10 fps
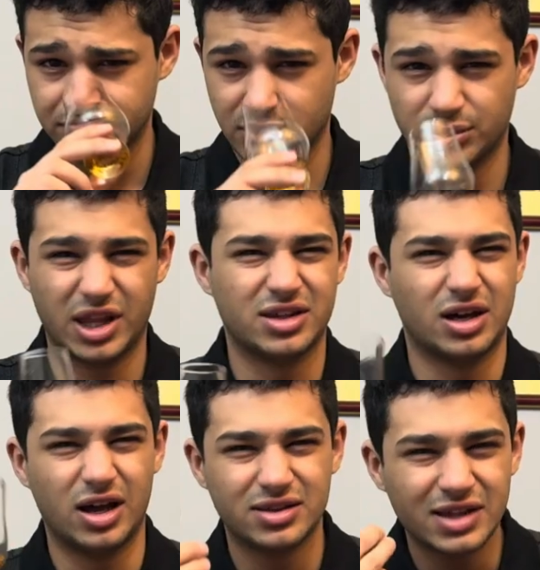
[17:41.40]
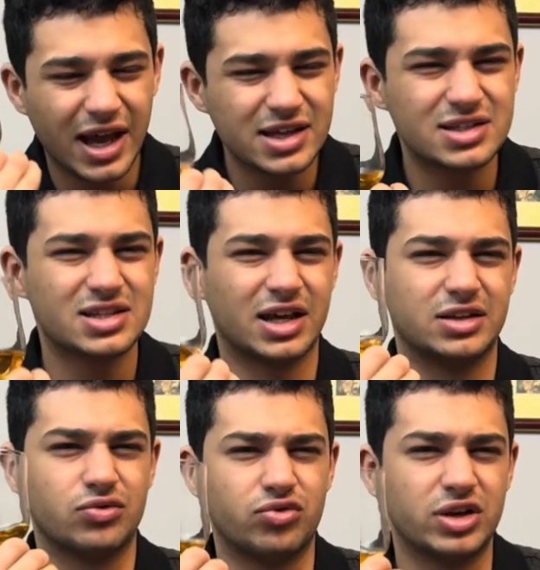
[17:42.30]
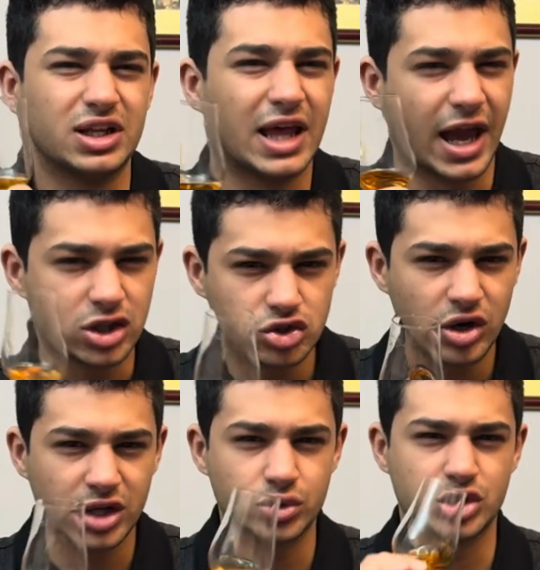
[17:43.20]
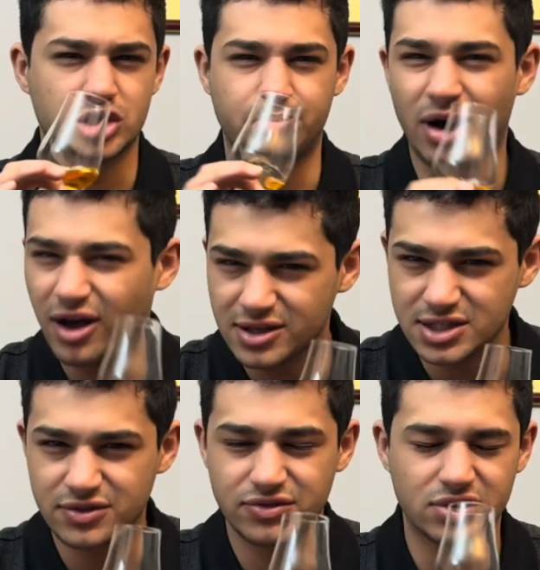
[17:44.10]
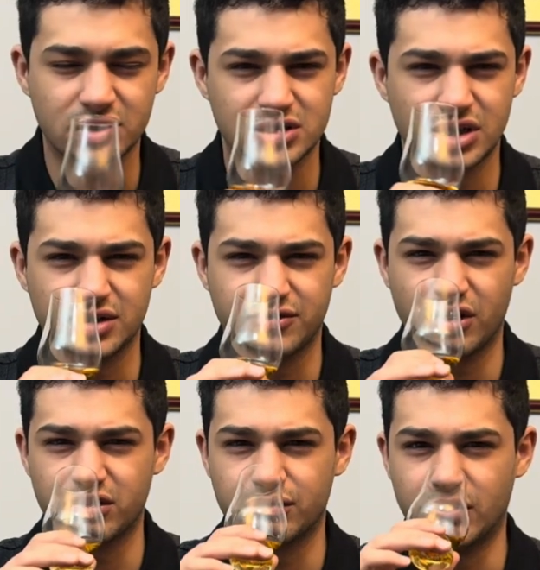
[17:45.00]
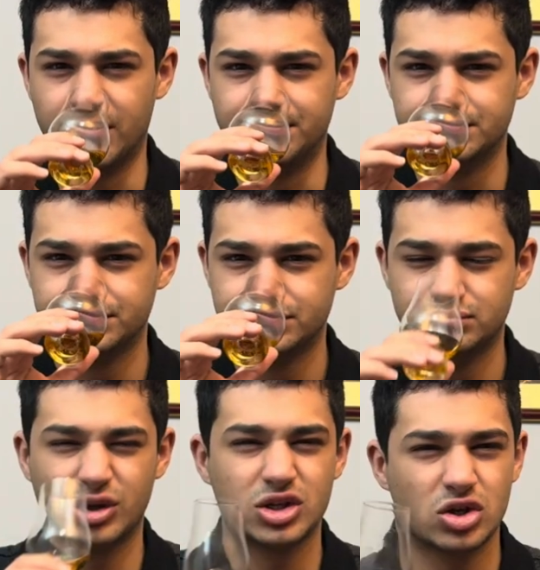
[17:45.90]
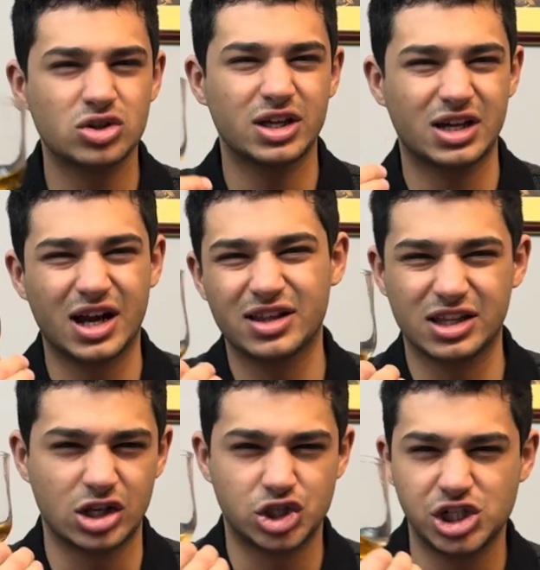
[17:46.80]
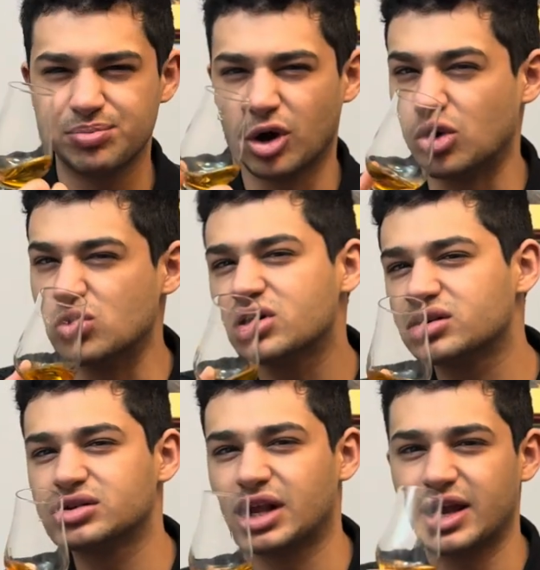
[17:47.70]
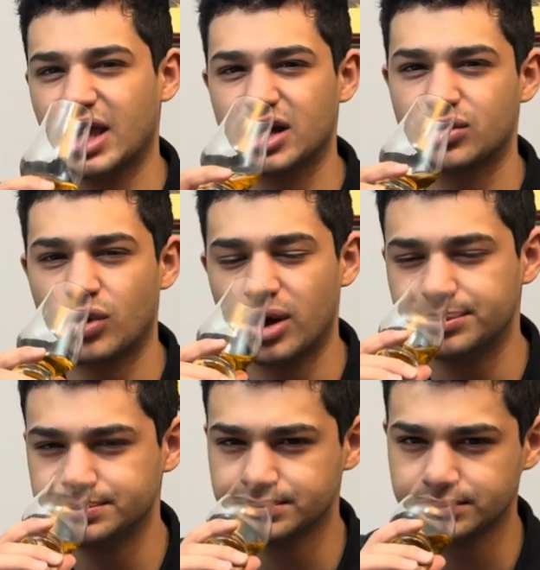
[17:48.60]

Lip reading: Like a nice like vanilla extract, which is the positive stuff of the rum. But there's also like kind of like that cheap oak that I get in rum.